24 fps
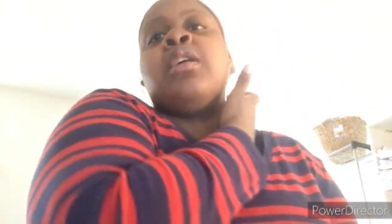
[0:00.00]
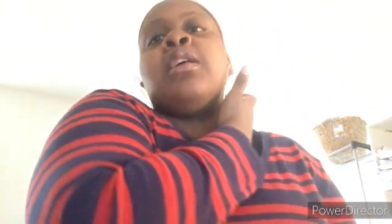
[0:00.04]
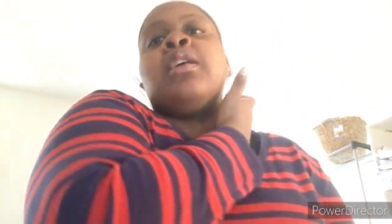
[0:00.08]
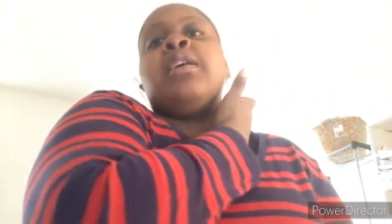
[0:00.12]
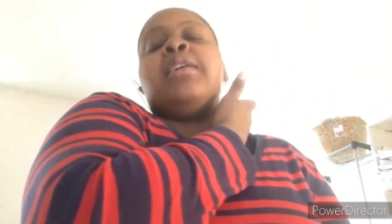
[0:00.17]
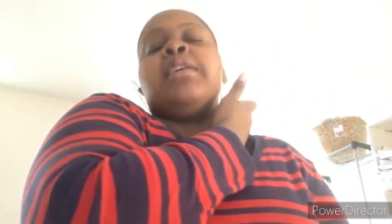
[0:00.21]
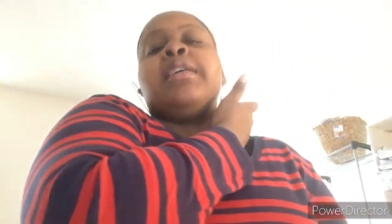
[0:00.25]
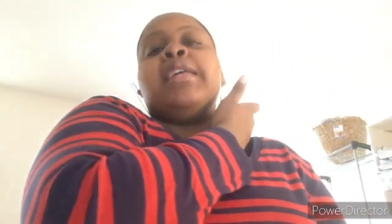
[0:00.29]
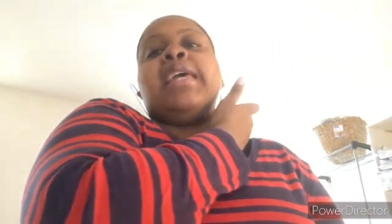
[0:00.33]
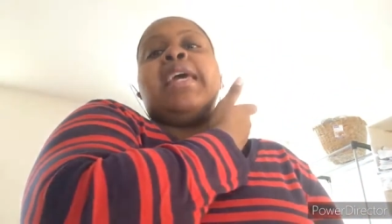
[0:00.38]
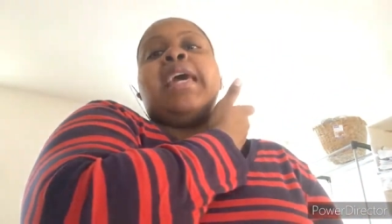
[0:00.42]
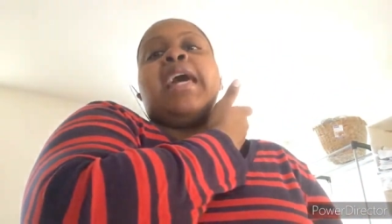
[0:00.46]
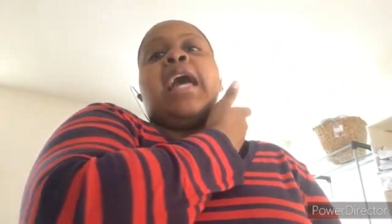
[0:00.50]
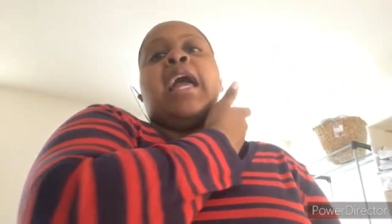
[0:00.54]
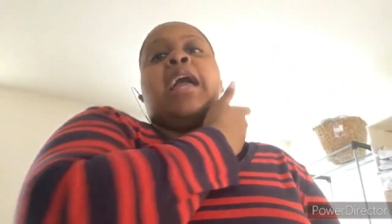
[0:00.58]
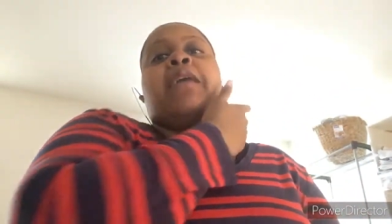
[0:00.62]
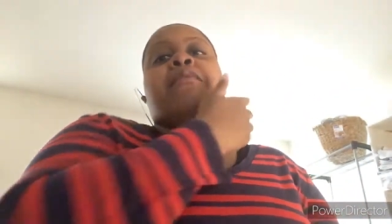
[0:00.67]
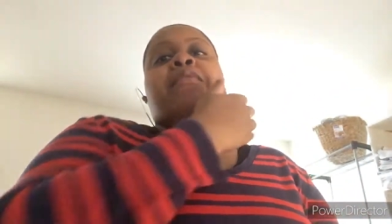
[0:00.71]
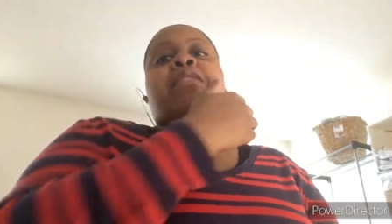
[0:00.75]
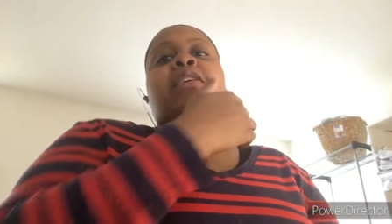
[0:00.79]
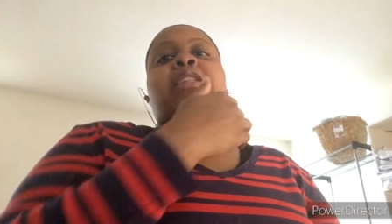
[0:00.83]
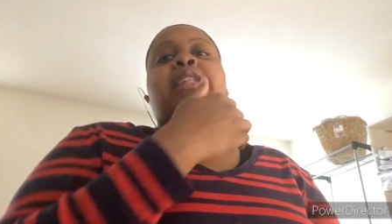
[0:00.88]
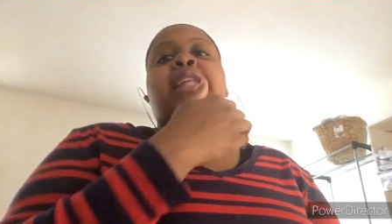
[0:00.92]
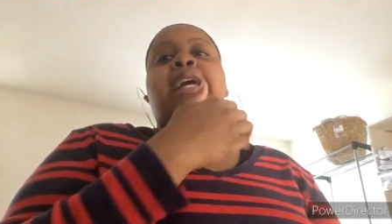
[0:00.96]
yeah i
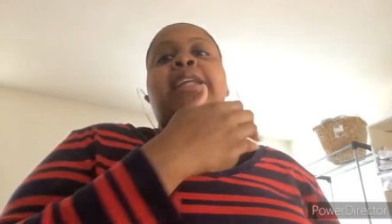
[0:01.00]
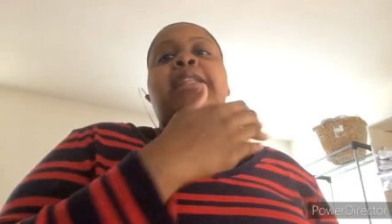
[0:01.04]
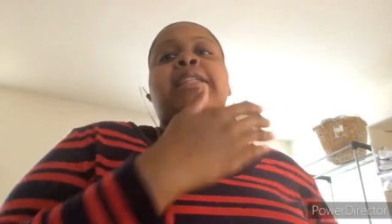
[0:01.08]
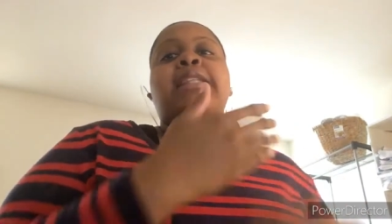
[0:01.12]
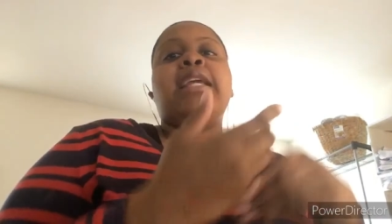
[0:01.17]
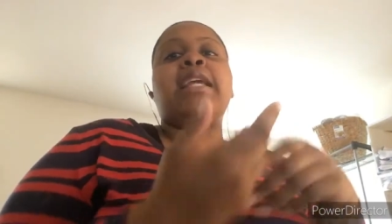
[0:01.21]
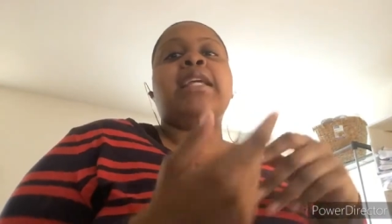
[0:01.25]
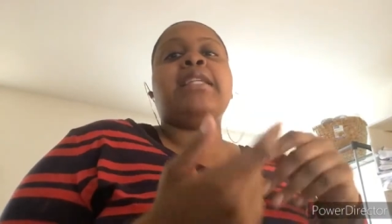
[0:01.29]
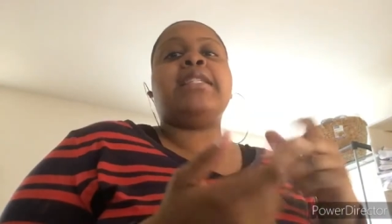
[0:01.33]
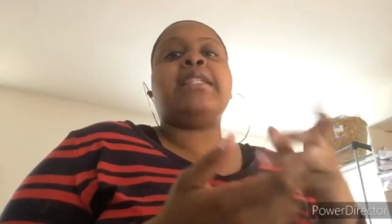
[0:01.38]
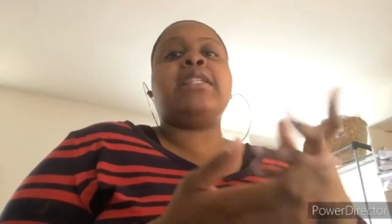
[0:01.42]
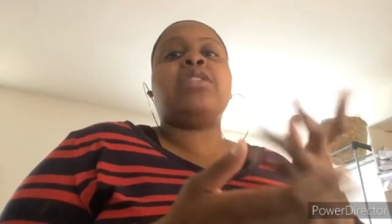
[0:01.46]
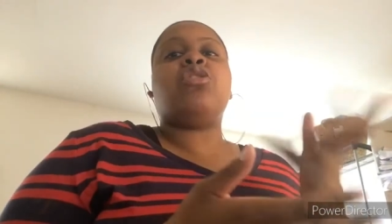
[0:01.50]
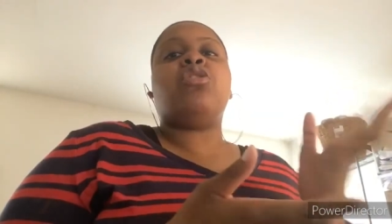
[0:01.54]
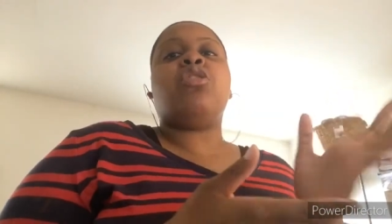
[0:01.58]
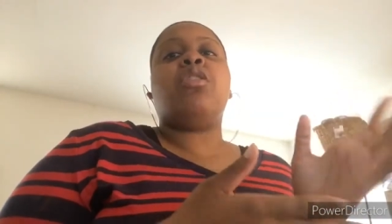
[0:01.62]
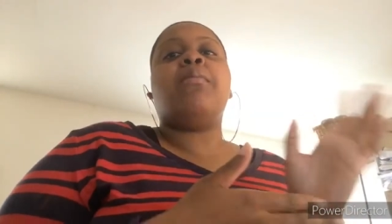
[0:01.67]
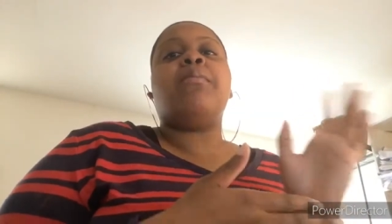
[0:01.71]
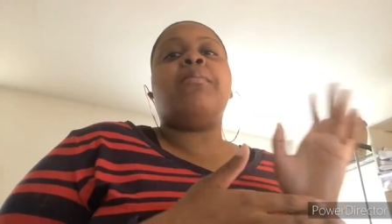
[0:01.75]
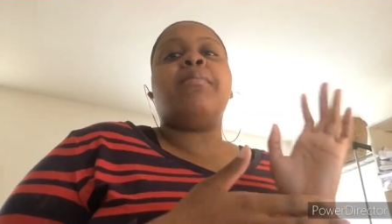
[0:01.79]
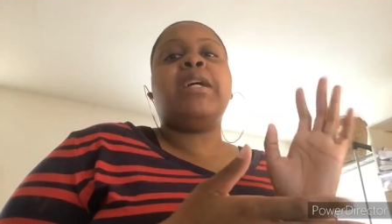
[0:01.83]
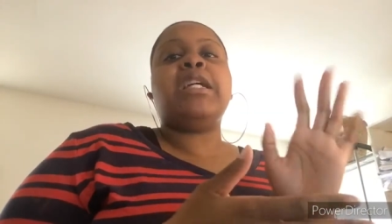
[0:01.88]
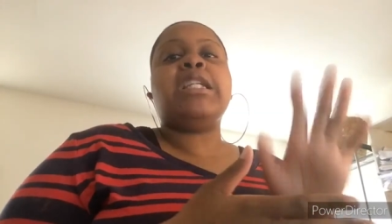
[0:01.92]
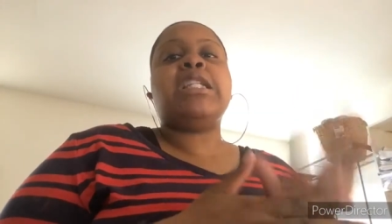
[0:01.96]
feel like things is
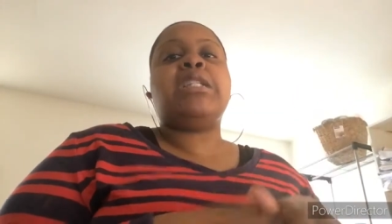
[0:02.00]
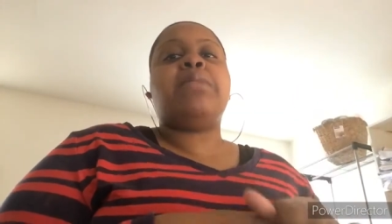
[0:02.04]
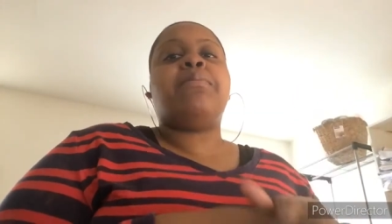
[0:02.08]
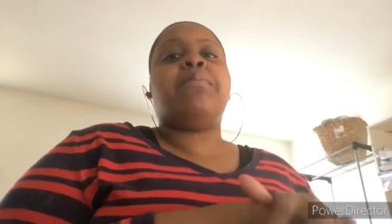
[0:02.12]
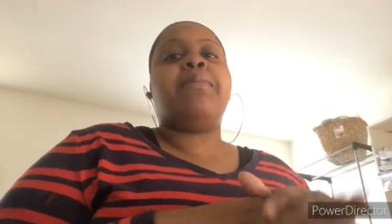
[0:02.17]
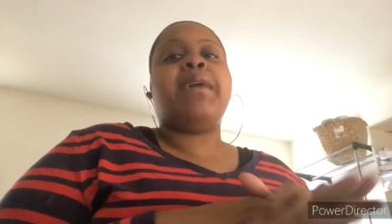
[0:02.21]
going much